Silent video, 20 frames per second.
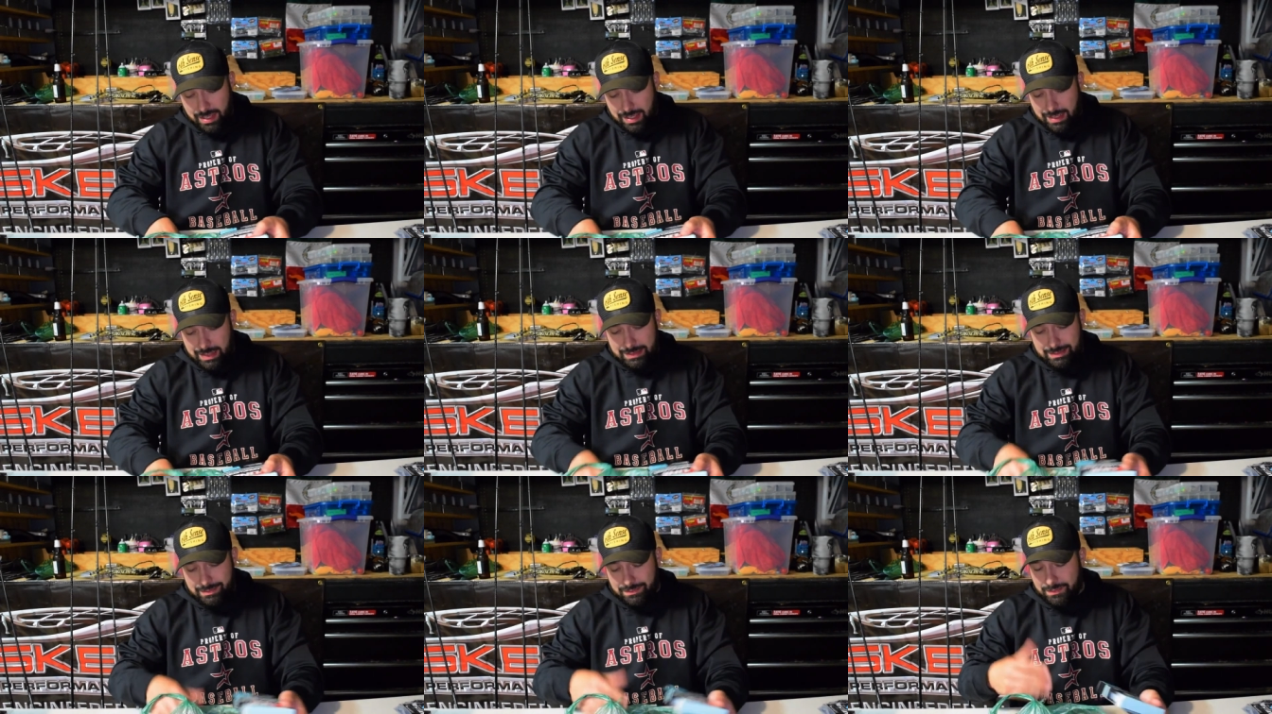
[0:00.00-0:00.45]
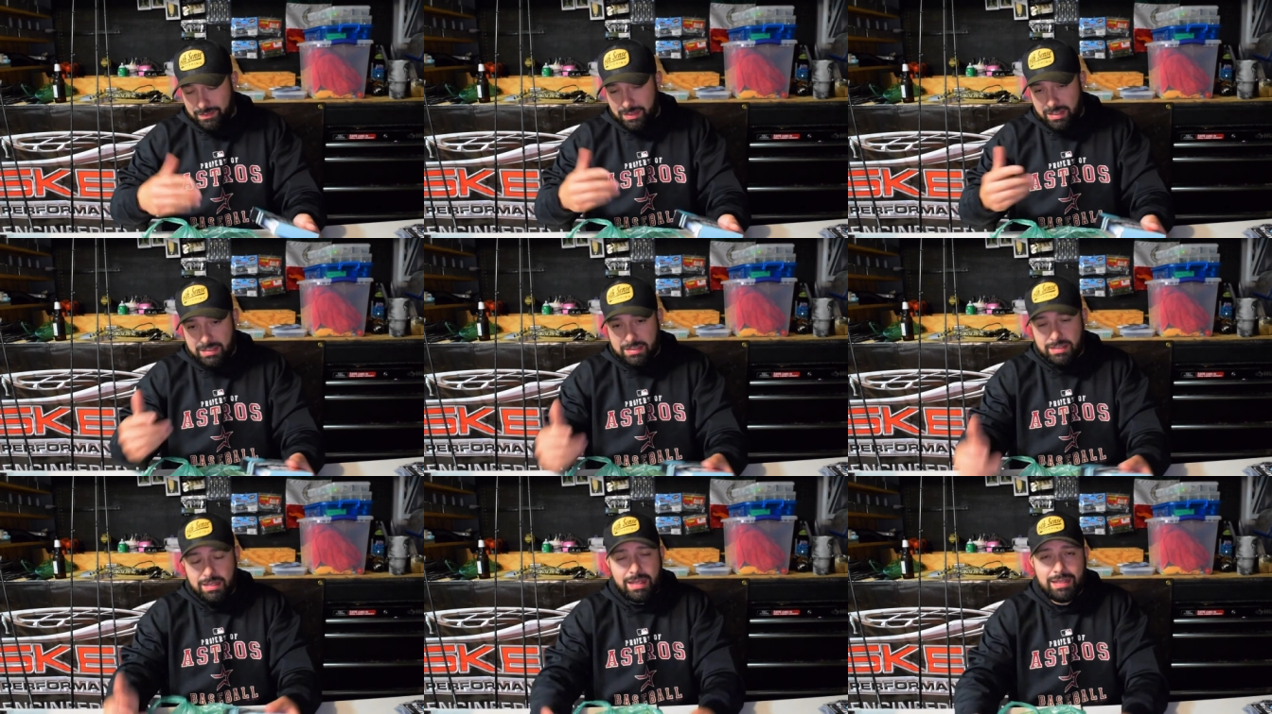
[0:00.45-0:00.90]
It,
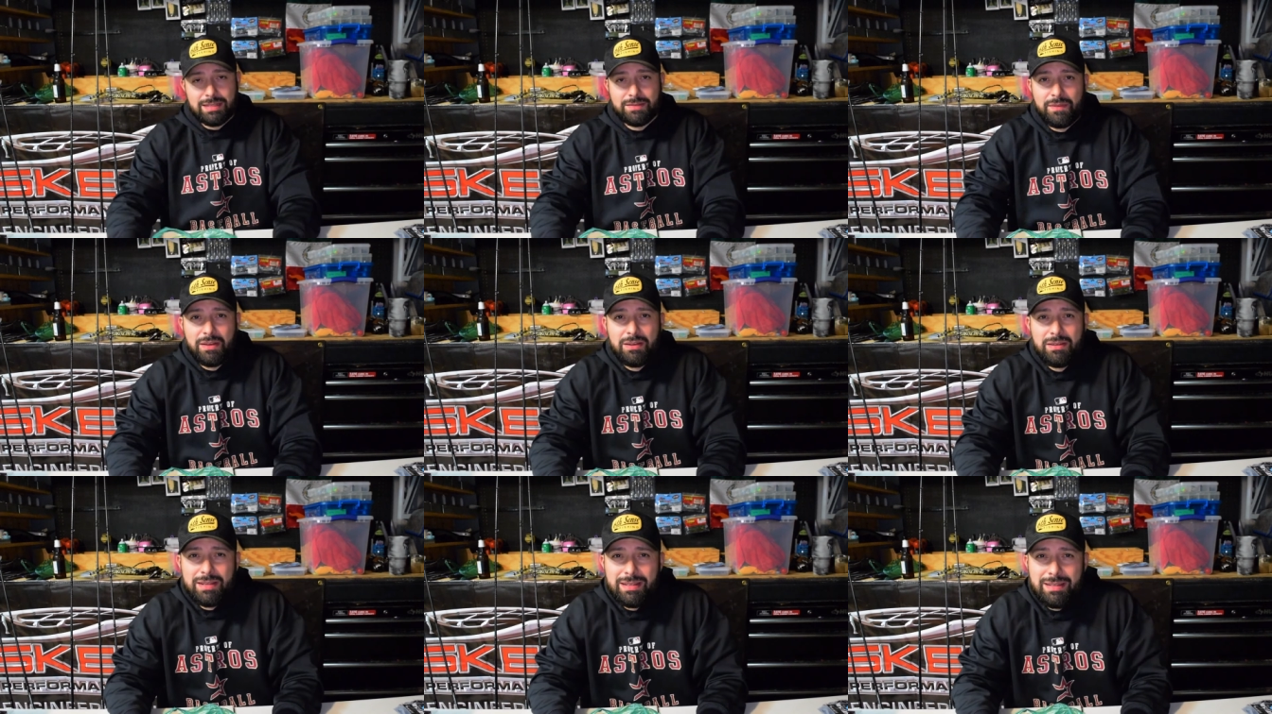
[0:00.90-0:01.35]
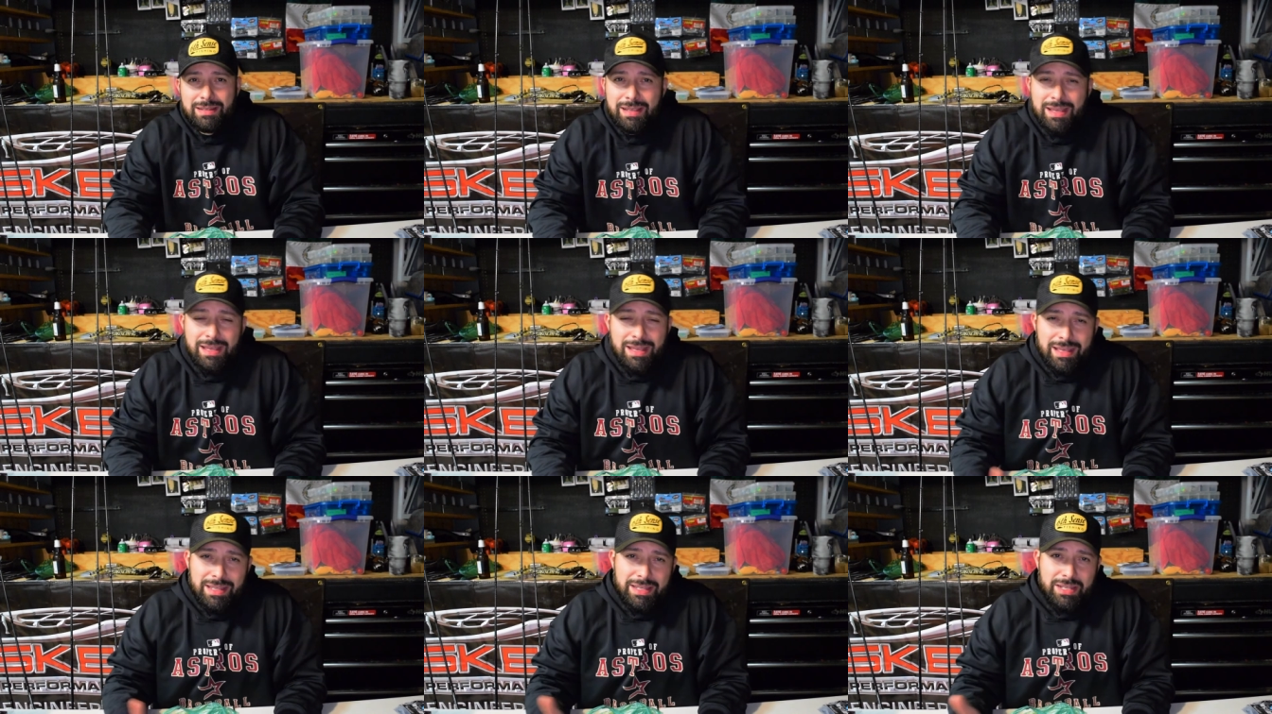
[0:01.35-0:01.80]
it's, it's very
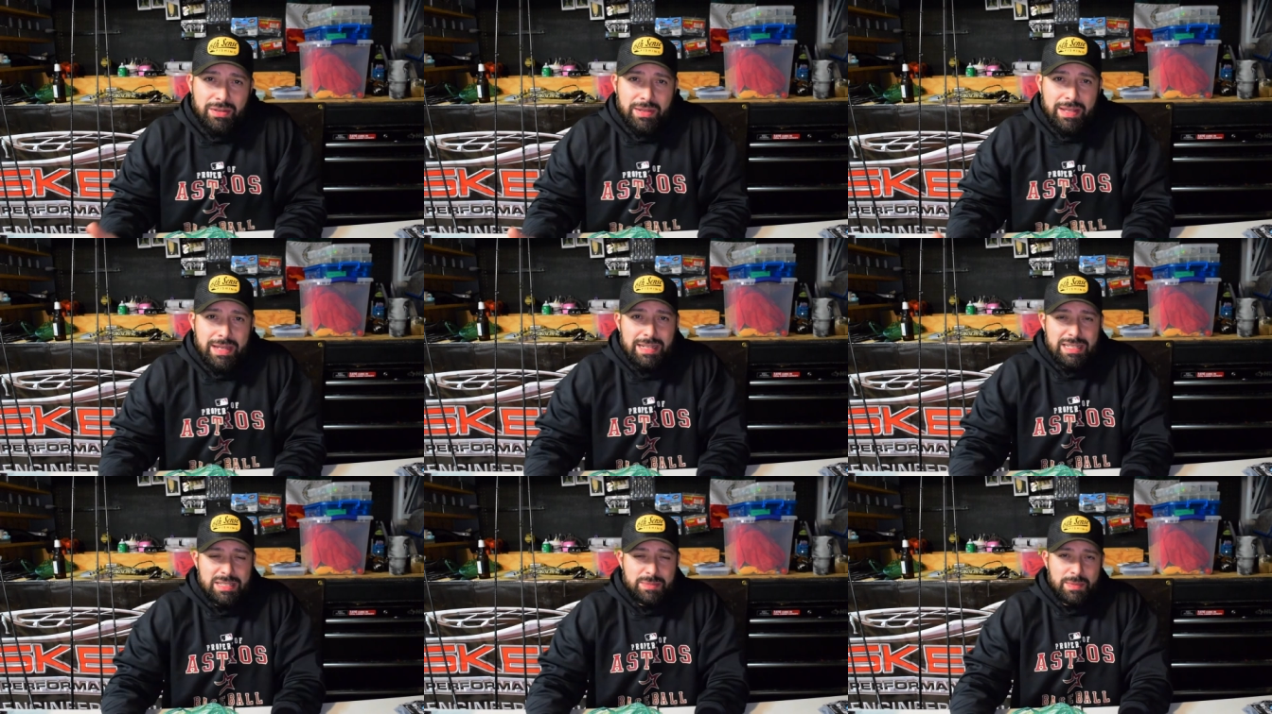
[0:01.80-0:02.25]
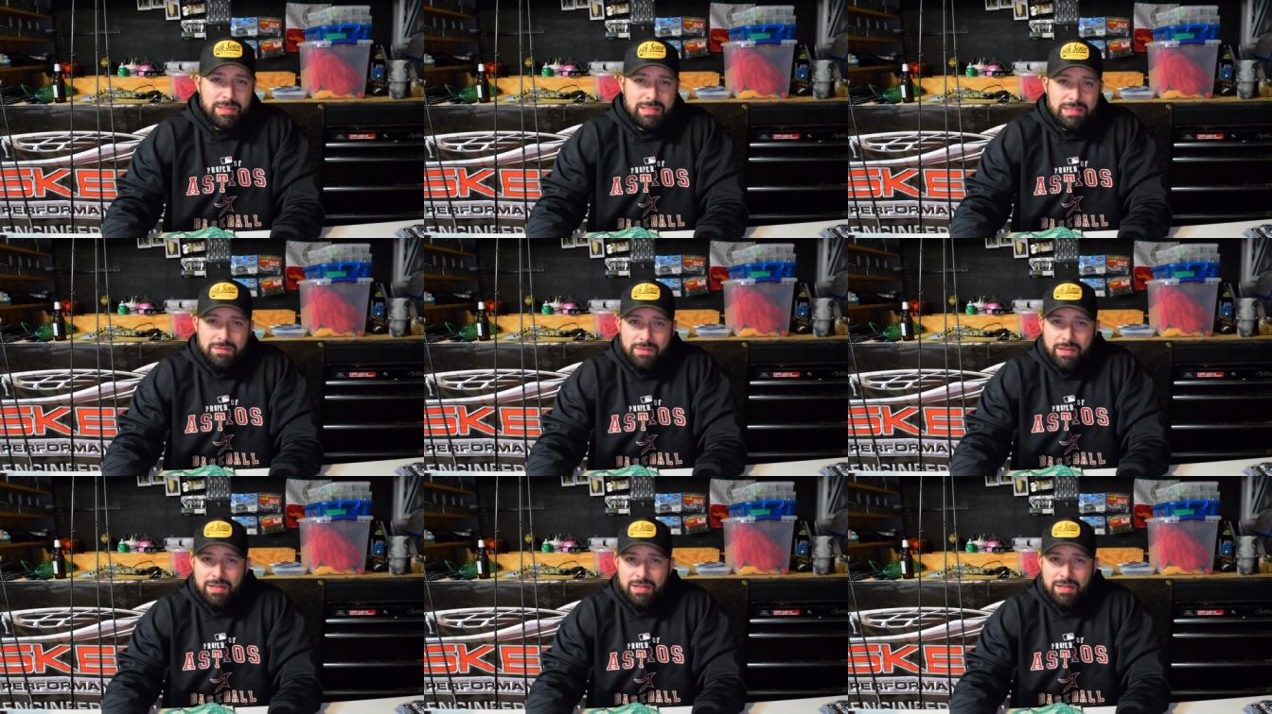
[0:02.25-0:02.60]
you know inexpensive.